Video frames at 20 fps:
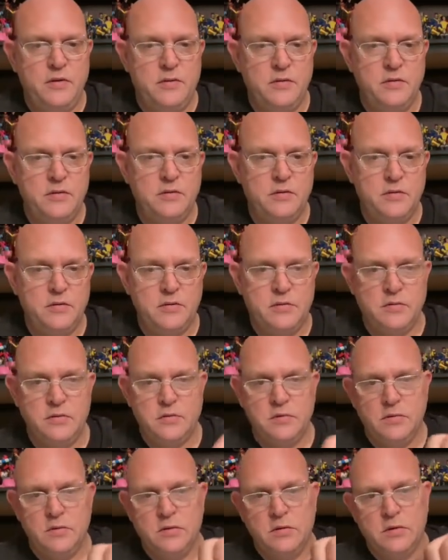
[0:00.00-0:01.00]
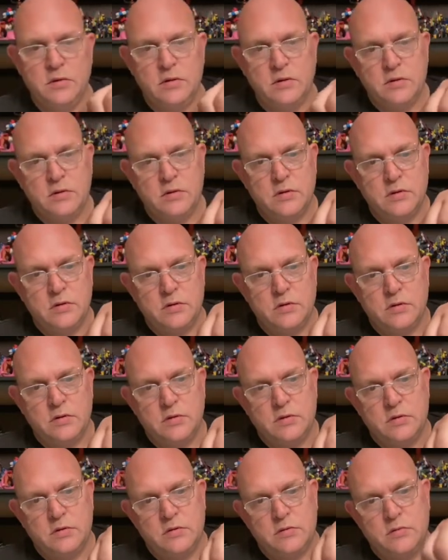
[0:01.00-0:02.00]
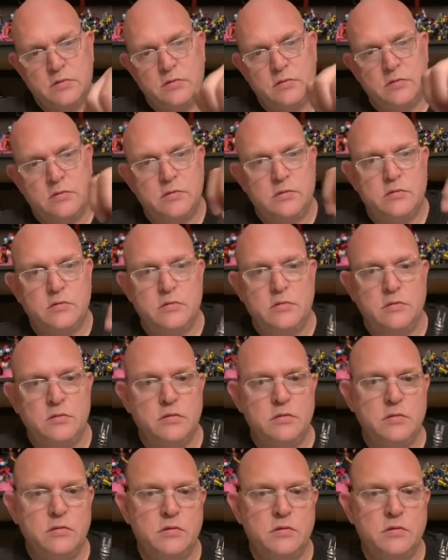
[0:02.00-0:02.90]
(no one is talking)